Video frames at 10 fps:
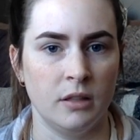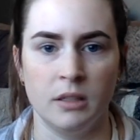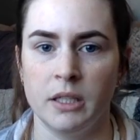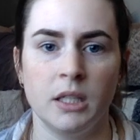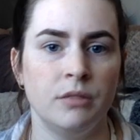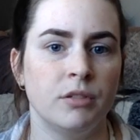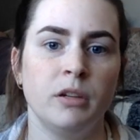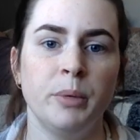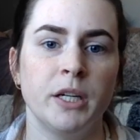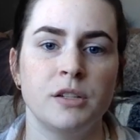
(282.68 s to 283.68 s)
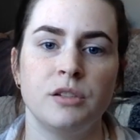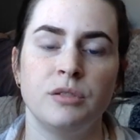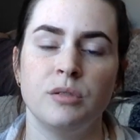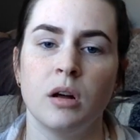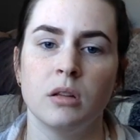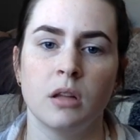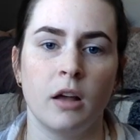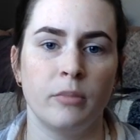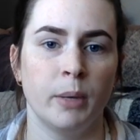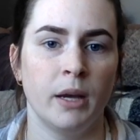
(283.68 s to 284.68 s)
like even compared to a
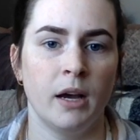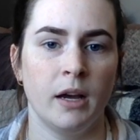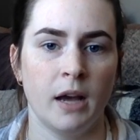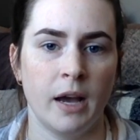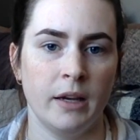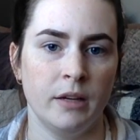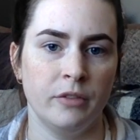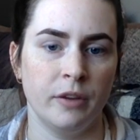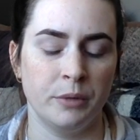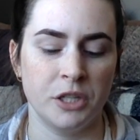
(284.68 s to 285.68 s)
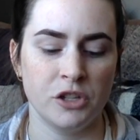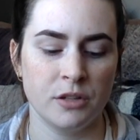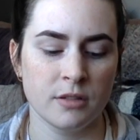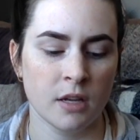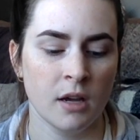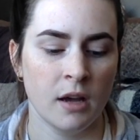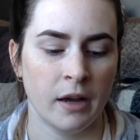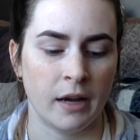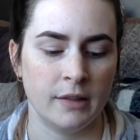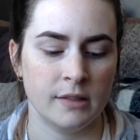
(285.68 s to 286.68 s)
lot of my high-end foundations,
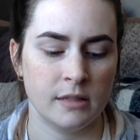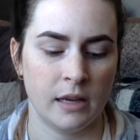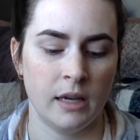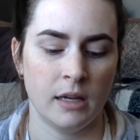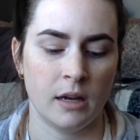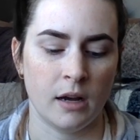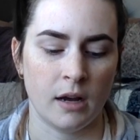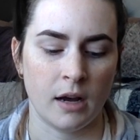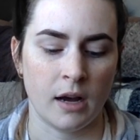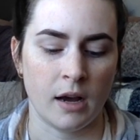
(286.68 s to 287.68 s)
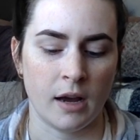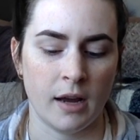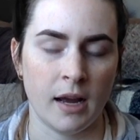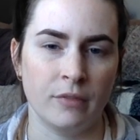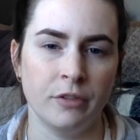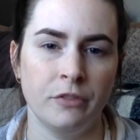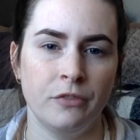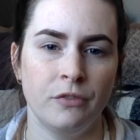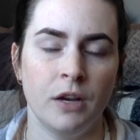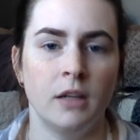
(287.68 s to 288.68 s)
I'd say I have a
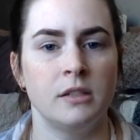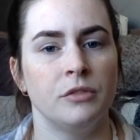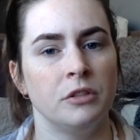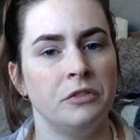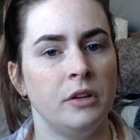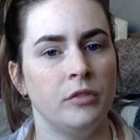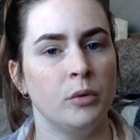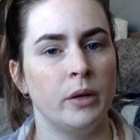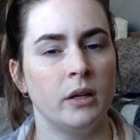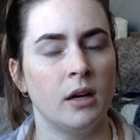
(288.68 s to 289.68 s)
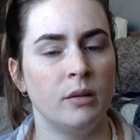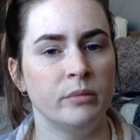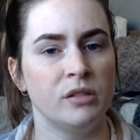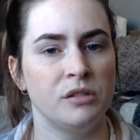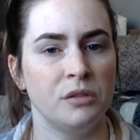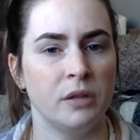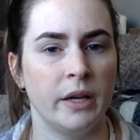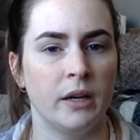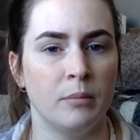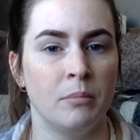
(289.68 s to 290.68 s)
different favorite when it comes to
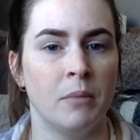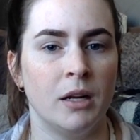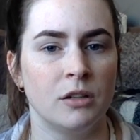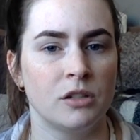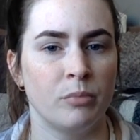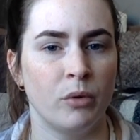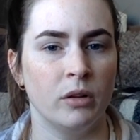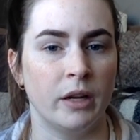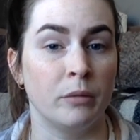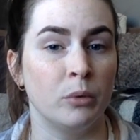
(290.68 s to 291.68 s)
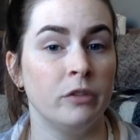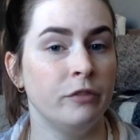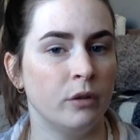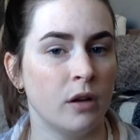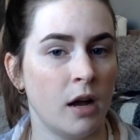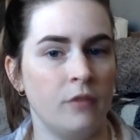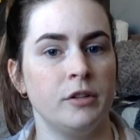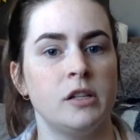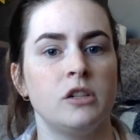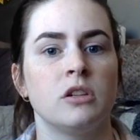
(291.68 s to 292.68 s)
like a much more like a more full
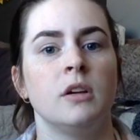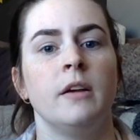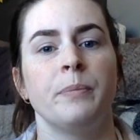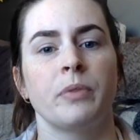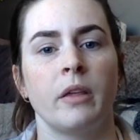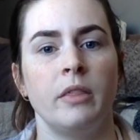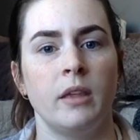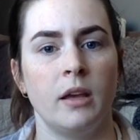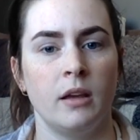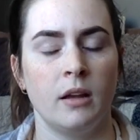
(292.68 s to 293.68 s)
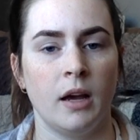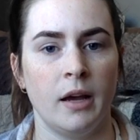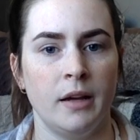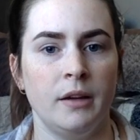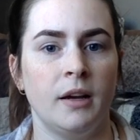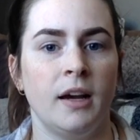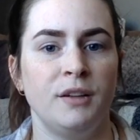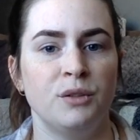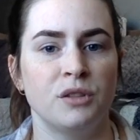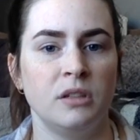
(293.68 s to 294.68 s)
coverage. Then I
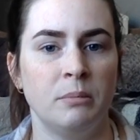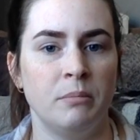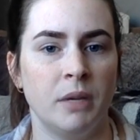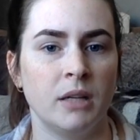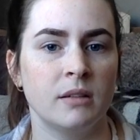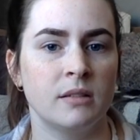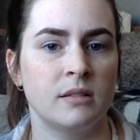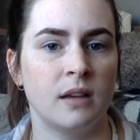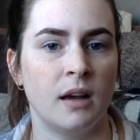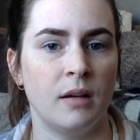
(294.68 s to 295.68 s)
usually mix